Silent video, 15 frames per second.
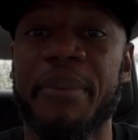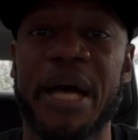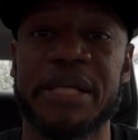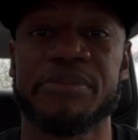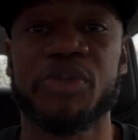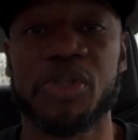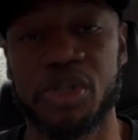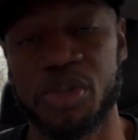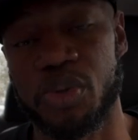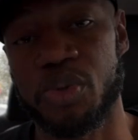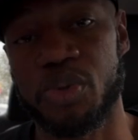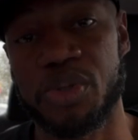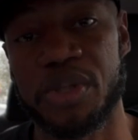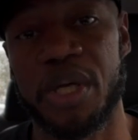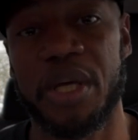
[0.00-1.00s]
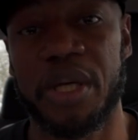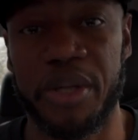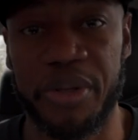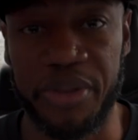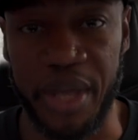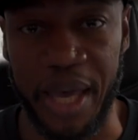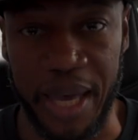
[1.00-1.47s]
and buy some shoes
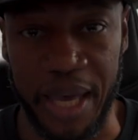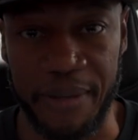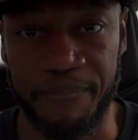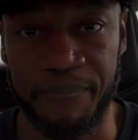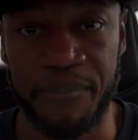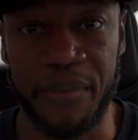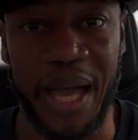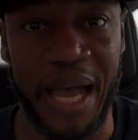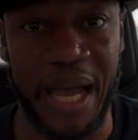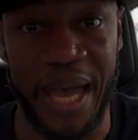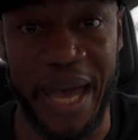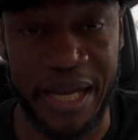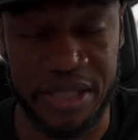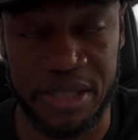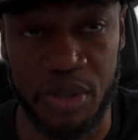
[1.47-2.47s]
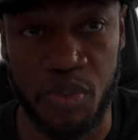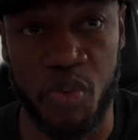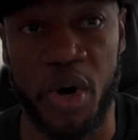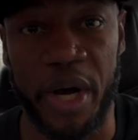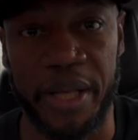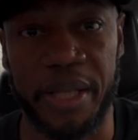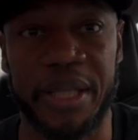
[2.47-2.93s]
that I actually
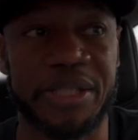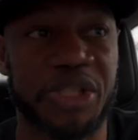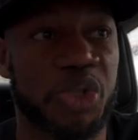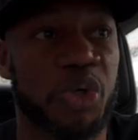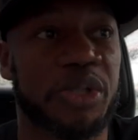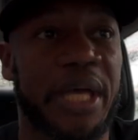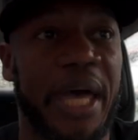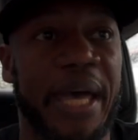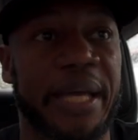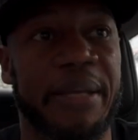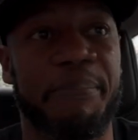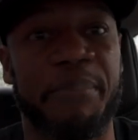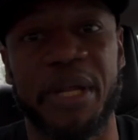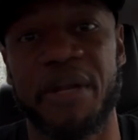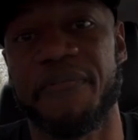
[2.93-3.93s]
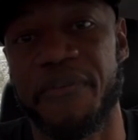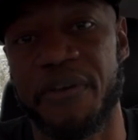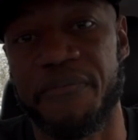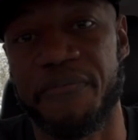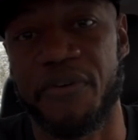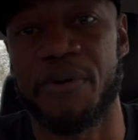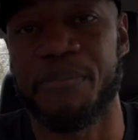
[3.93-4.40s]
want. The shoes that I can
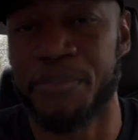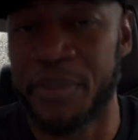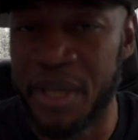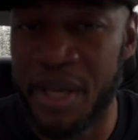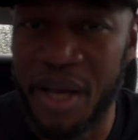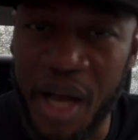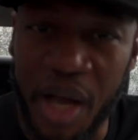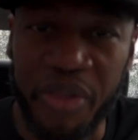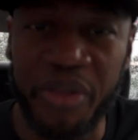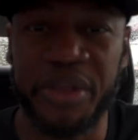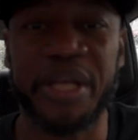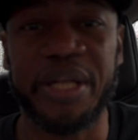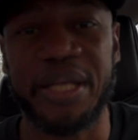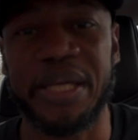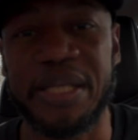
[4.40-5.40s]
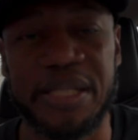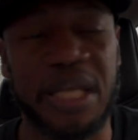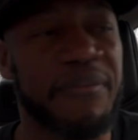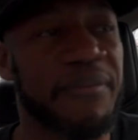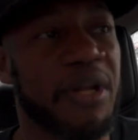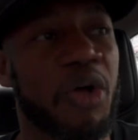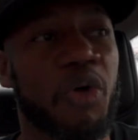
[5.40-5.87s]
benefit from other than these.
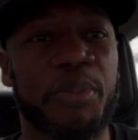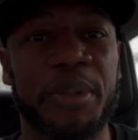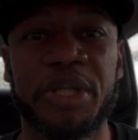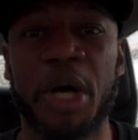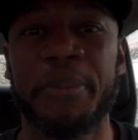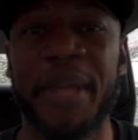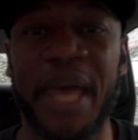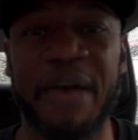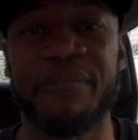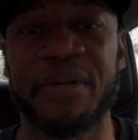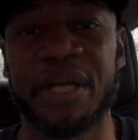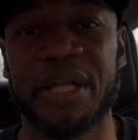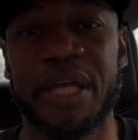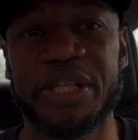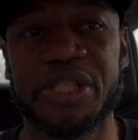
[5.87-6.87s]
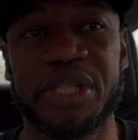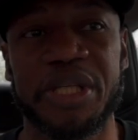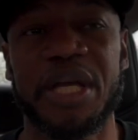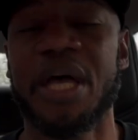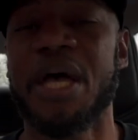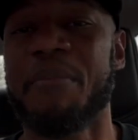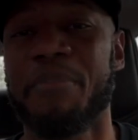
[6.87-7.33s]
Even though it would be dope to have in the
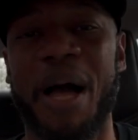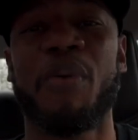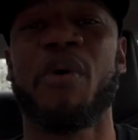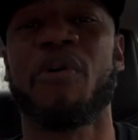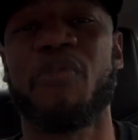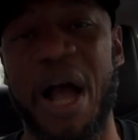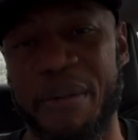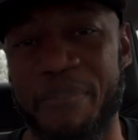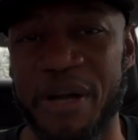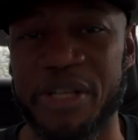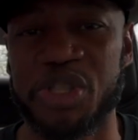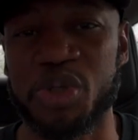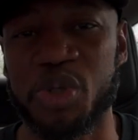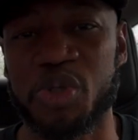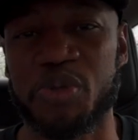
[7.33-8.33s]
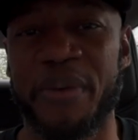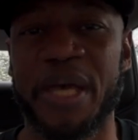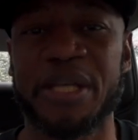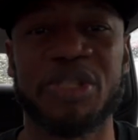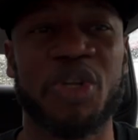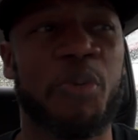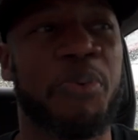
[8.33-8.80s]
collection, but I want to rock my shoes, man.
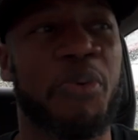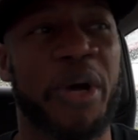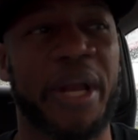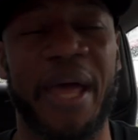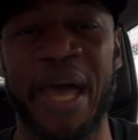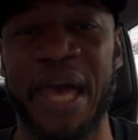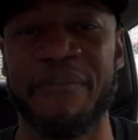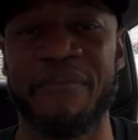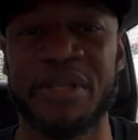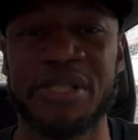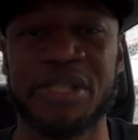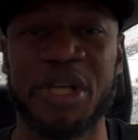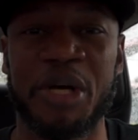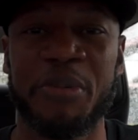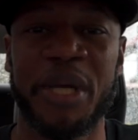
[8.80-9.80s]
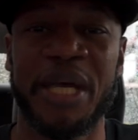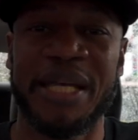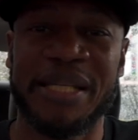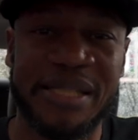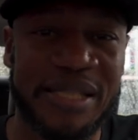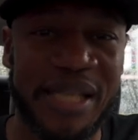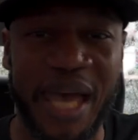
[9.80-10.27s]
There's no point of having some
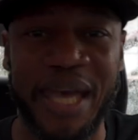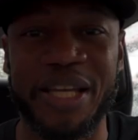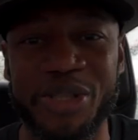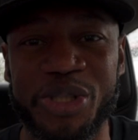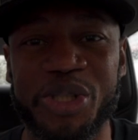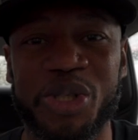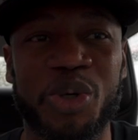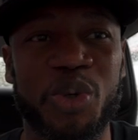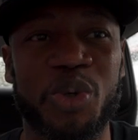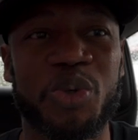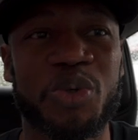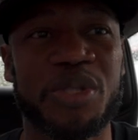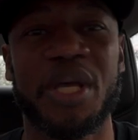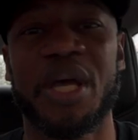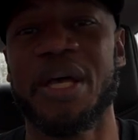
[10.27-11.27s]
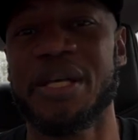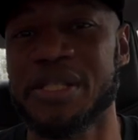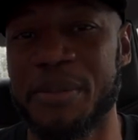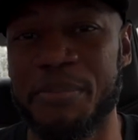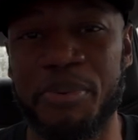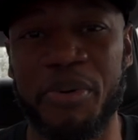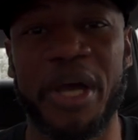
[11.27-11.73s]
satin shoes,
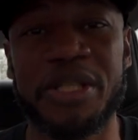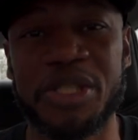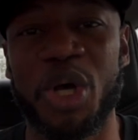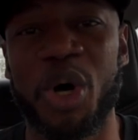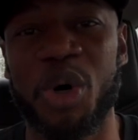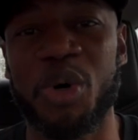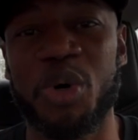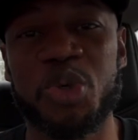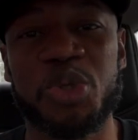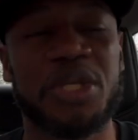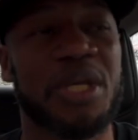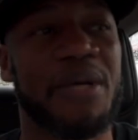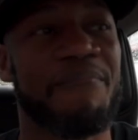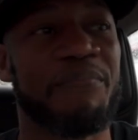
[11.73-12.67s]
some bread toes,